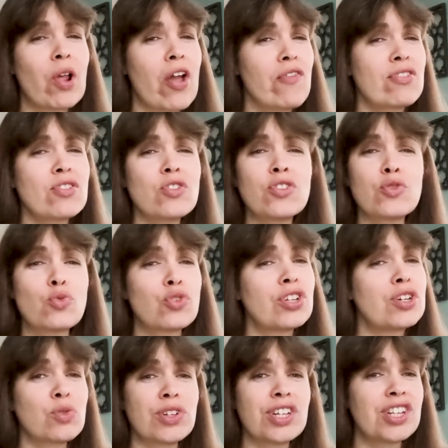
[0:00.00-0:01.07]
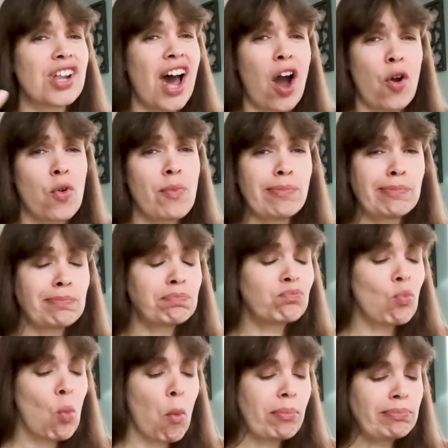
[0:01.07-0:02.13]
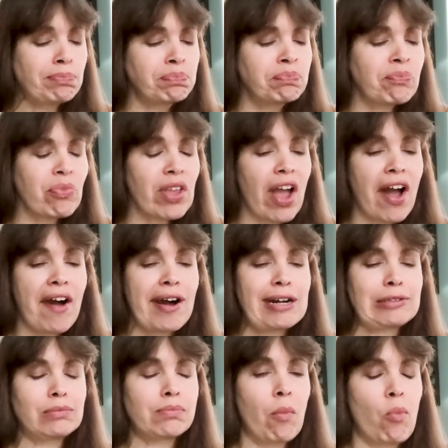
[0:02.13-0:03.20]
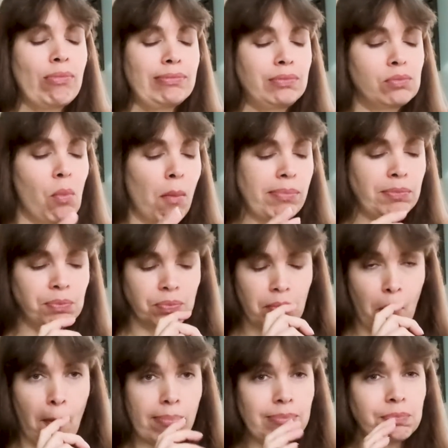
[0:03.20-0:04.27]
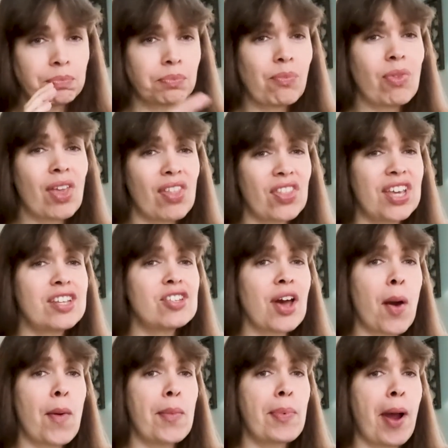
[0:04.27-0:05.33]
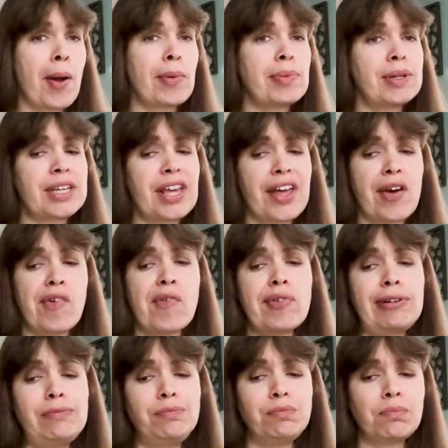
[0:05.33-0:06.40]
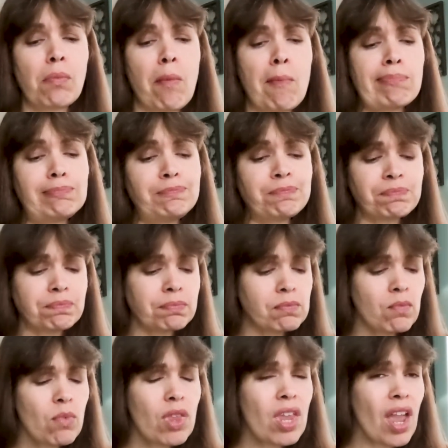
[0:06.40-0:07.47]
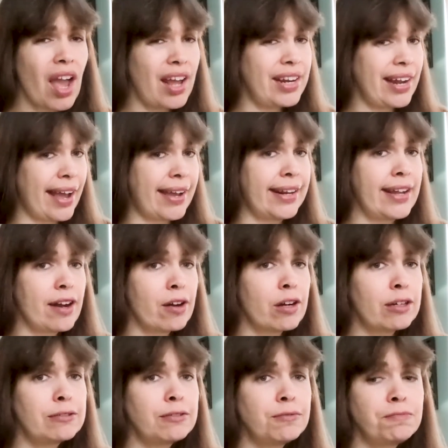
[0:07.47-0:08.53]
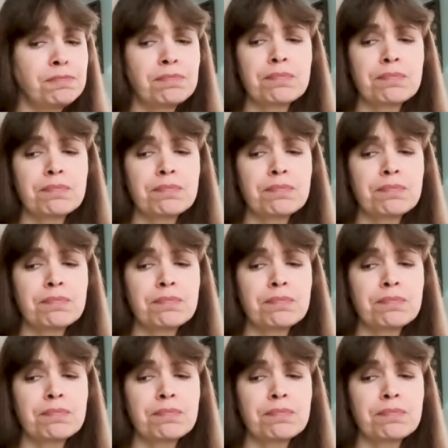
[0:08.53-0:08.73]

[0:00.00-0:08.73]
Even though they're really, really loud. Um, these I would probably give a nine out of.